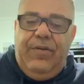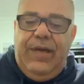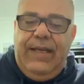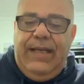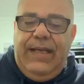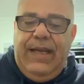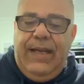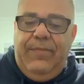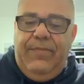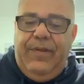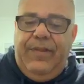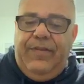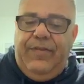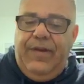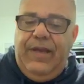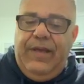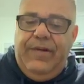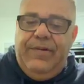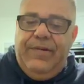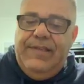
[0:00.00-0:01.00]
ending up with
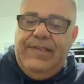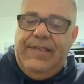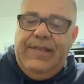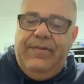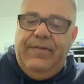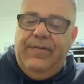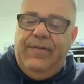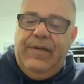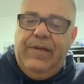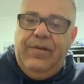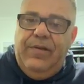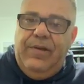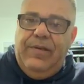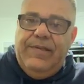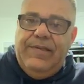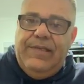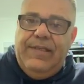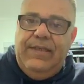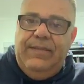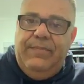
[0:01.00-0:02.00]

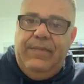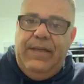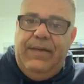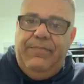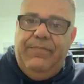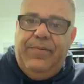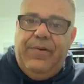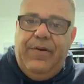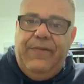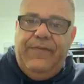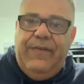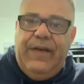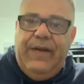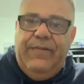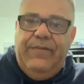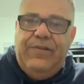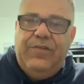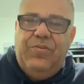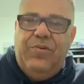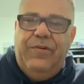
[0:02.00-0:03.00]
$371 in profit
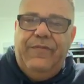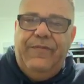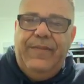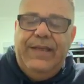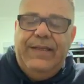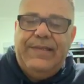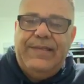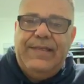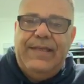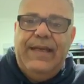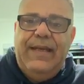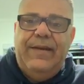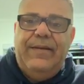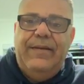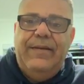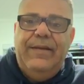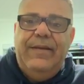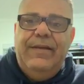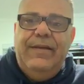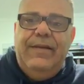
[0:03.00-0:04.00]
over 12 months. Now,
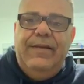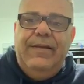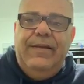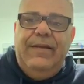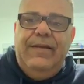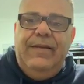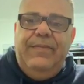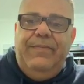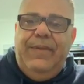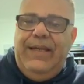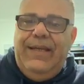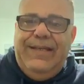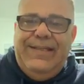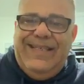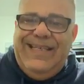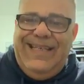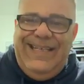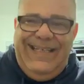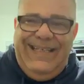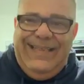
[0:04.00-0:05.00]
be it
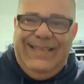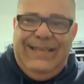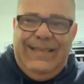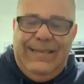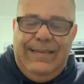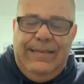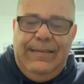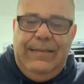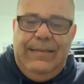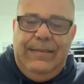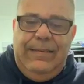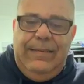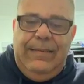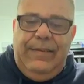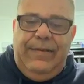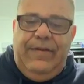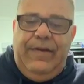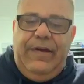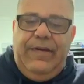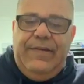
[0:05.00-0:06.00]
as it is,
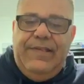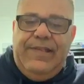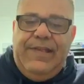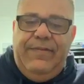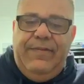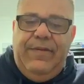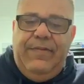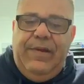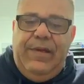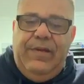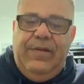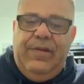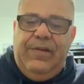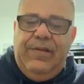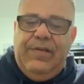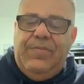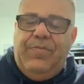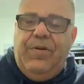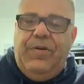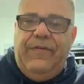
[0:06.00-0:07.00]

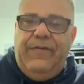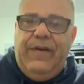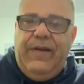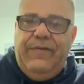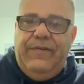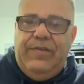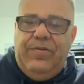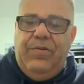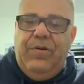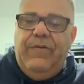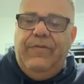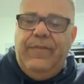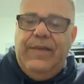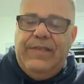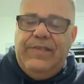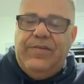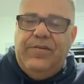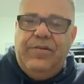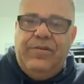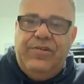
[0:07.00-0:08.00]
$371 profit over 12
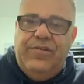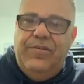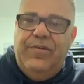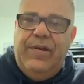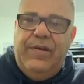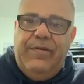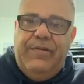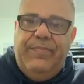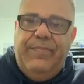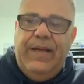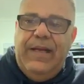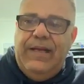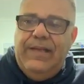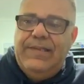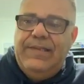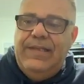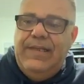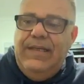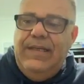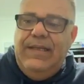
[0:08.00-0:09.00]
months on
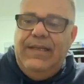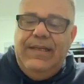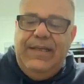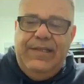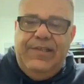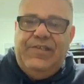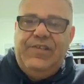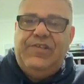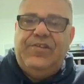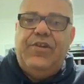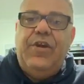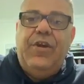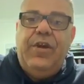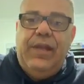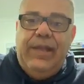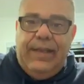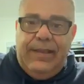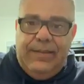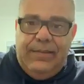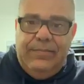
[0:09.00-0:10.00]
$200 is
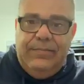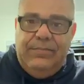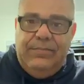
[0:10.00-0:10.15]
sterling,